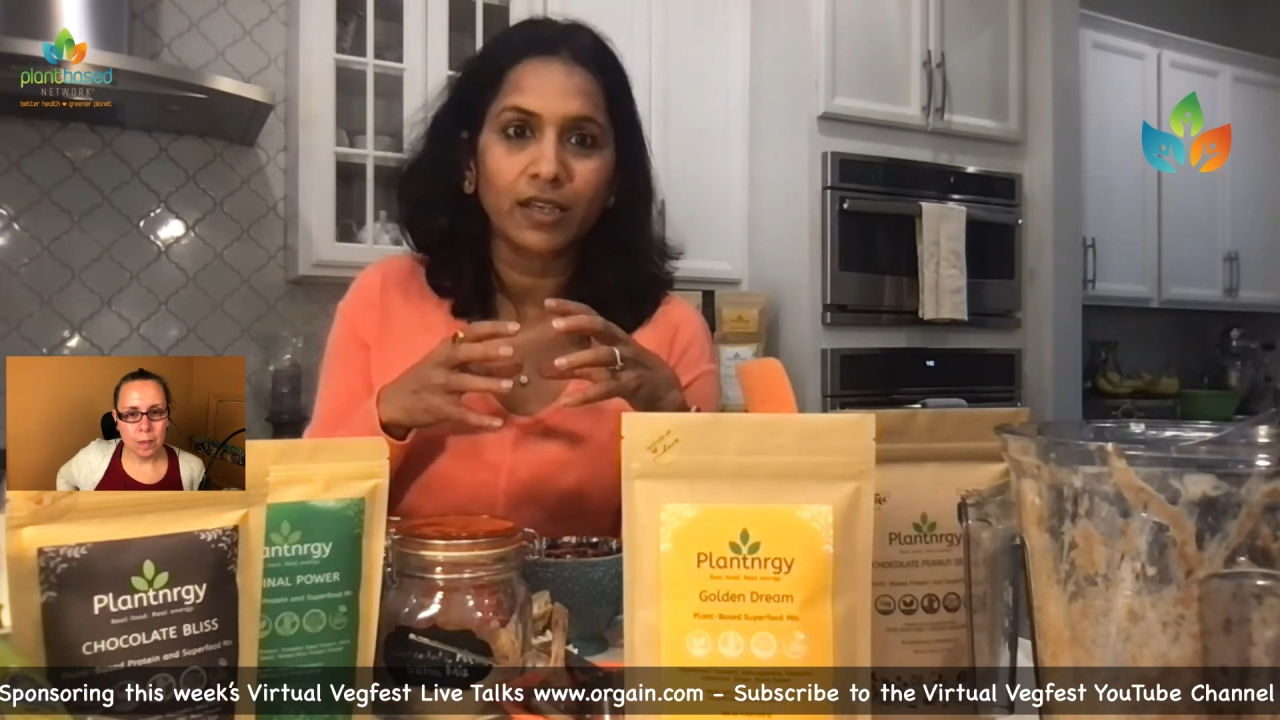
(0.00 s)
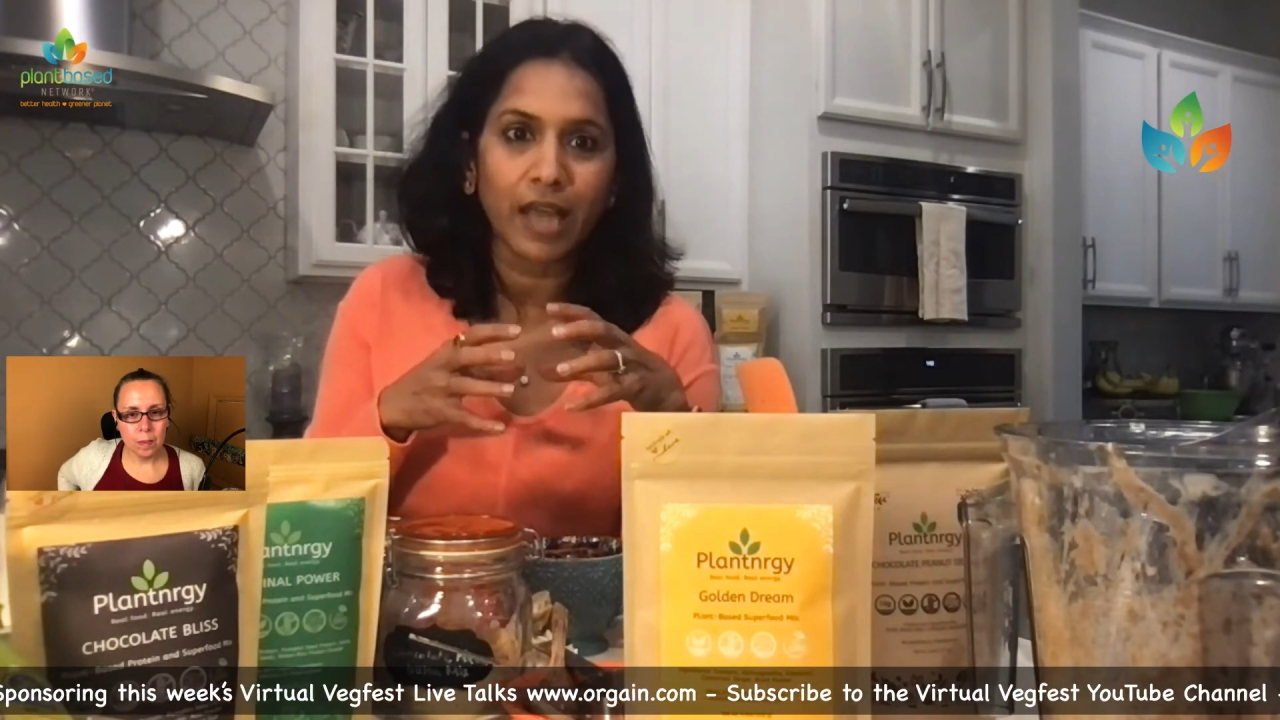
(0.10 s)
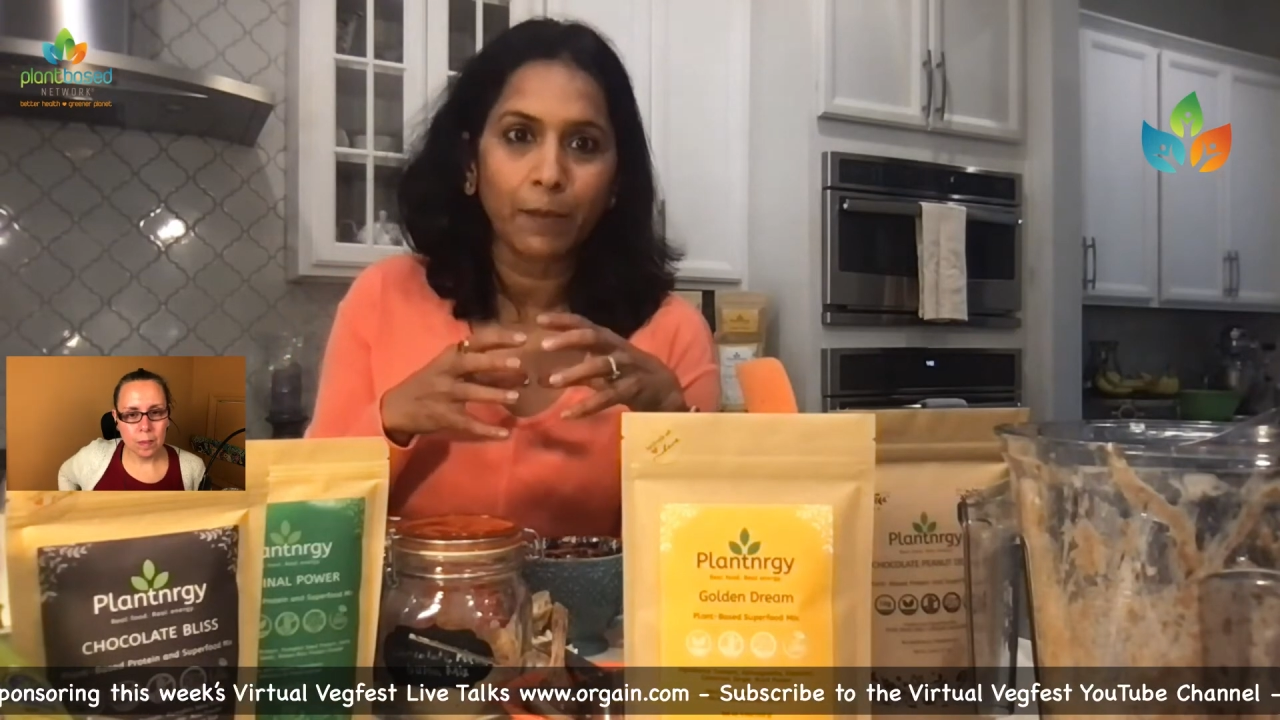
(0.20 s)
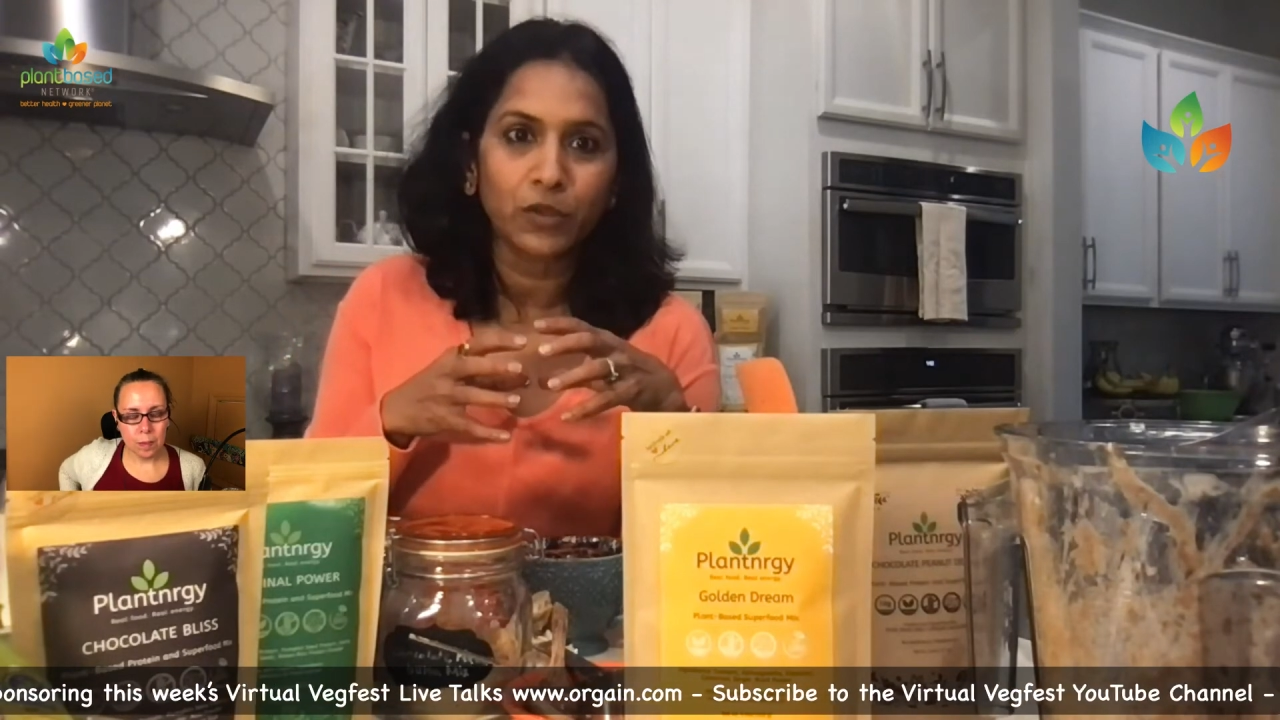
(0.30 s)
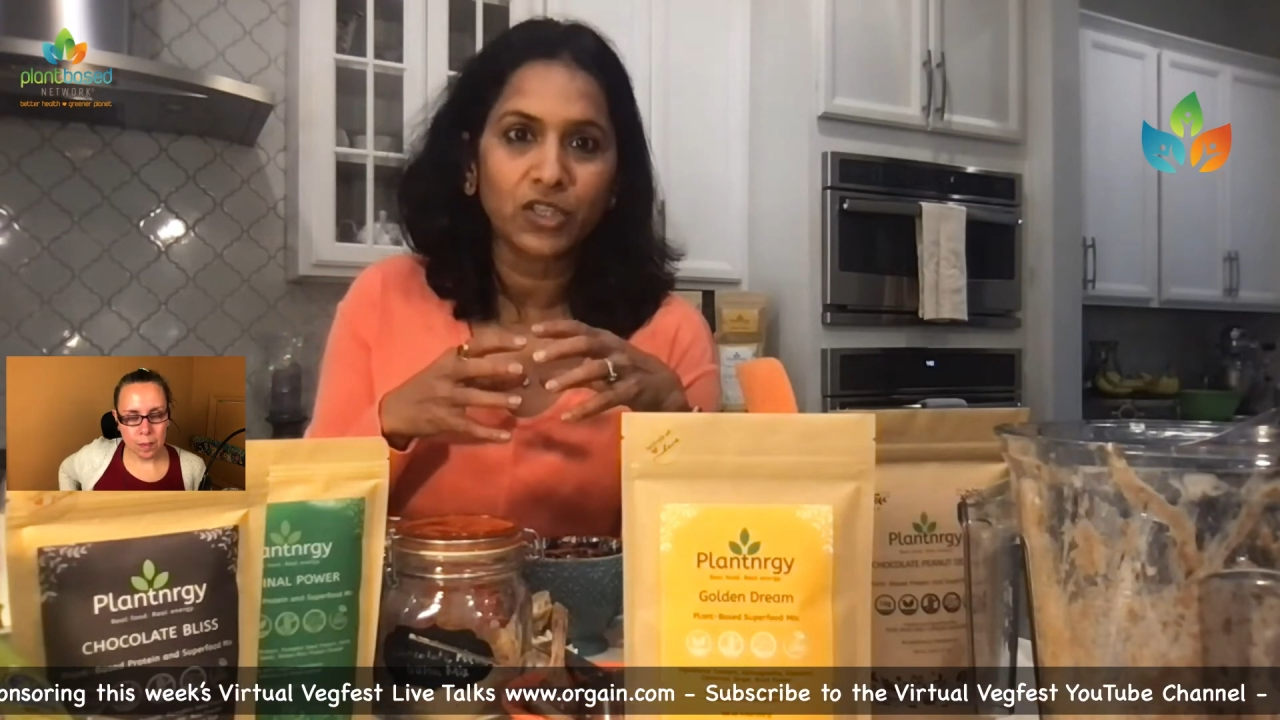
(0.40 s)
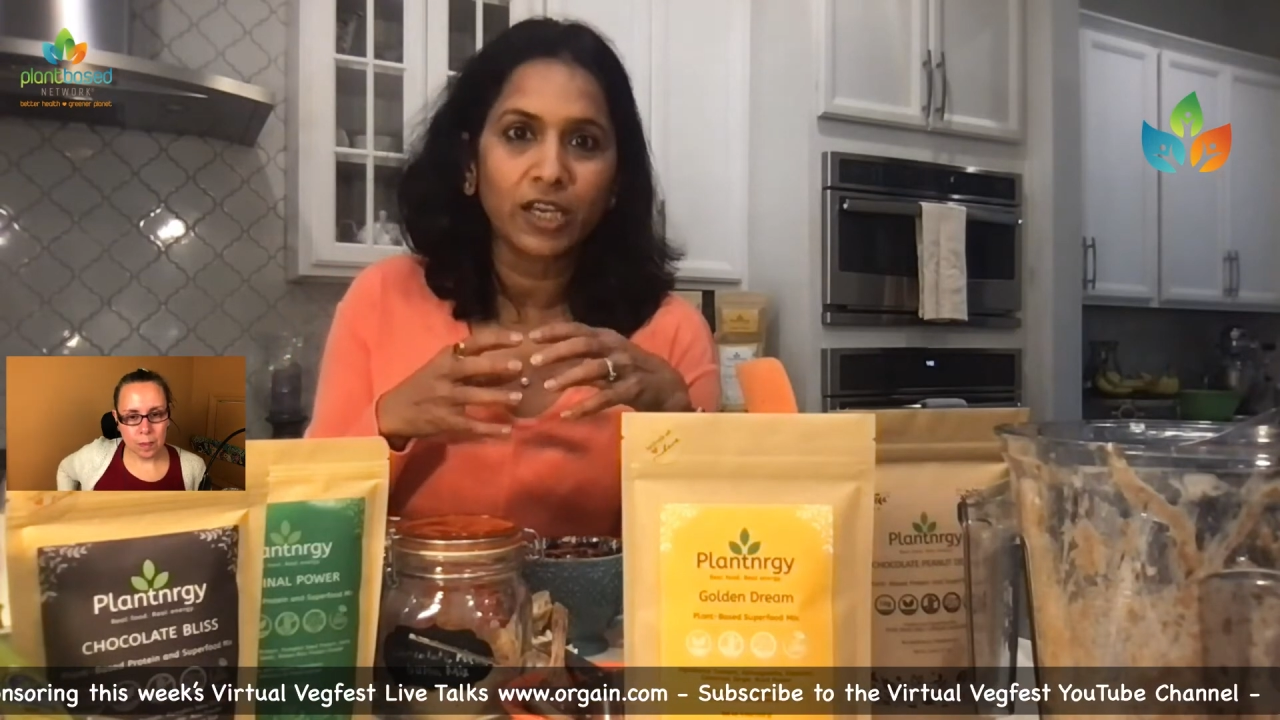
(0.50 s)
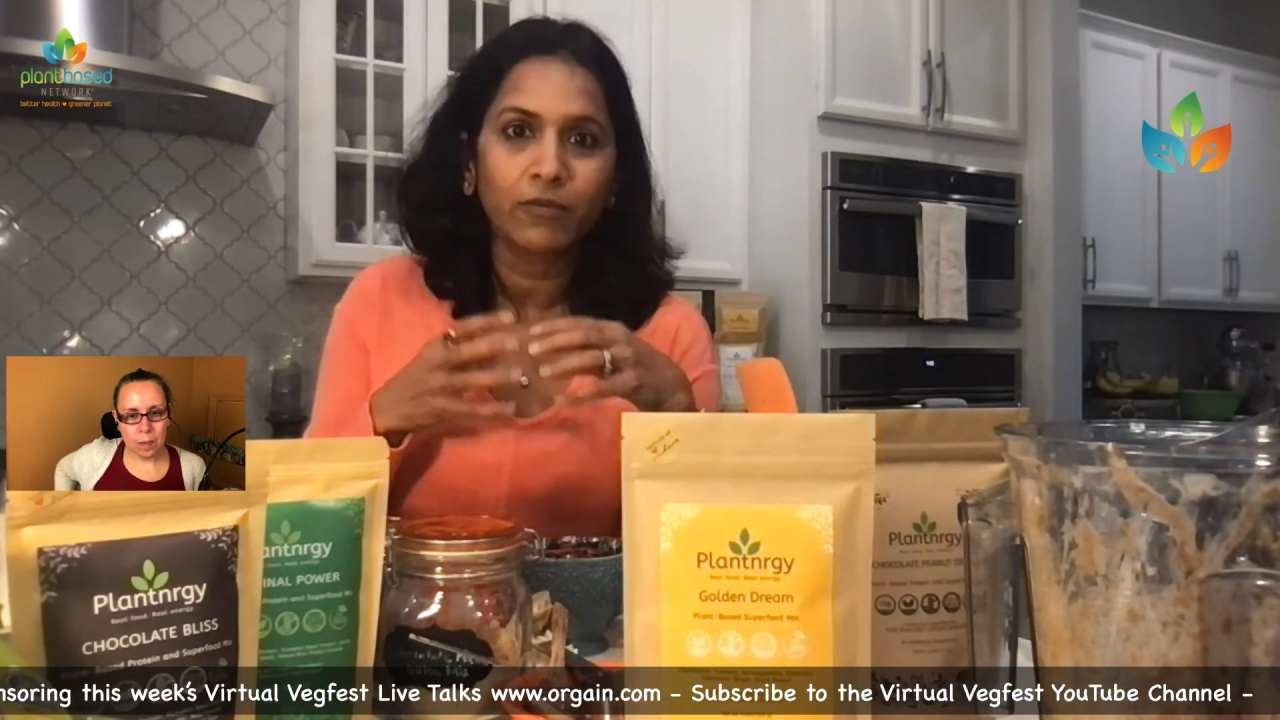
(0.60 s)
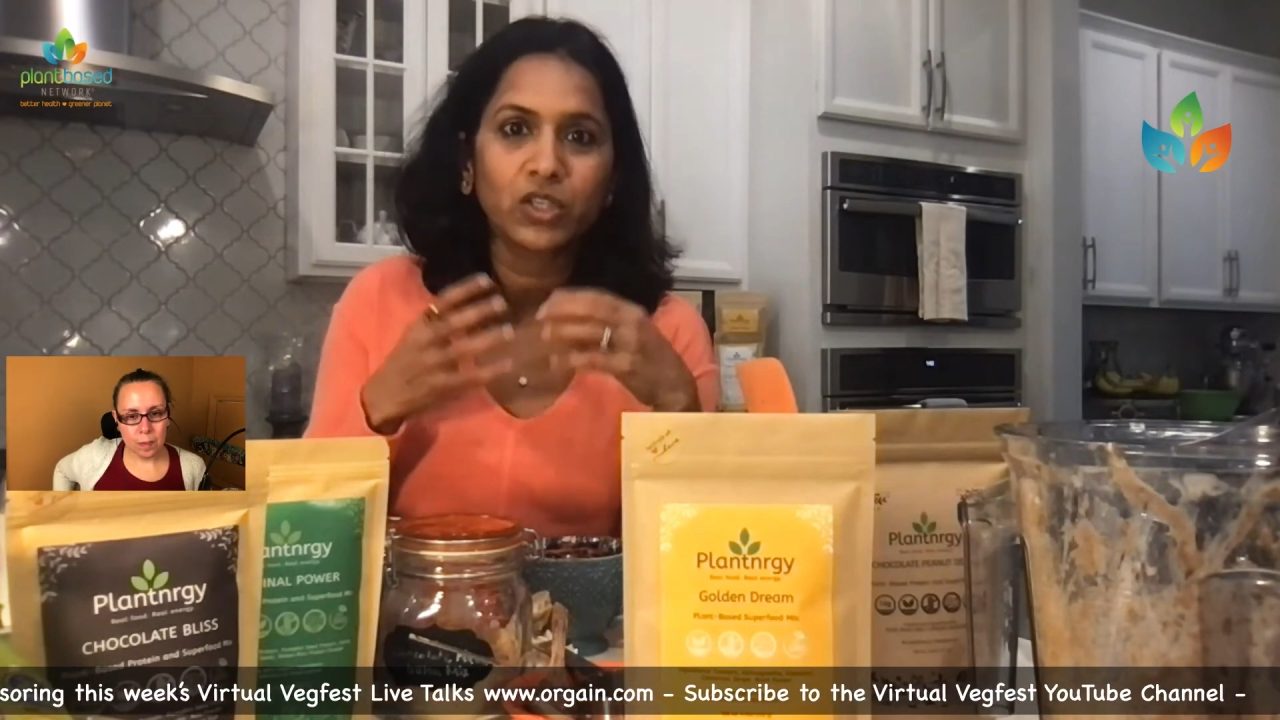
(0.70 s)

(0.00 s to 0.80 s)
adaptogen,